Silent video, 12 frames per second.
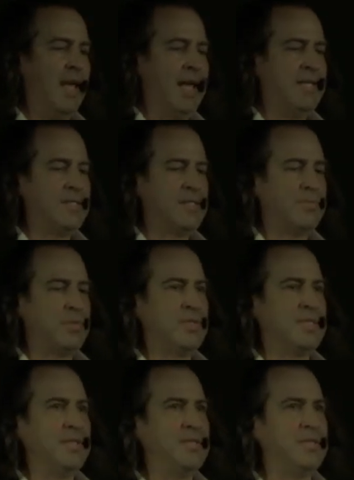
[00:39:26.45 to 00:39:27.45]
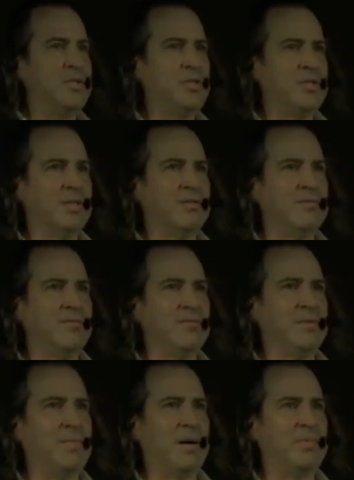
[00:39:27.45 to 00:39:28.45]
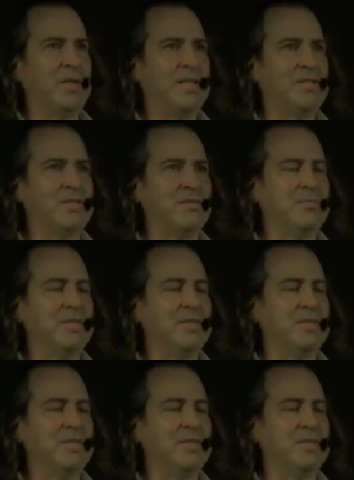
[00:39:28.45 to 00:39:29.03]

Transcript: as a percentage of the population.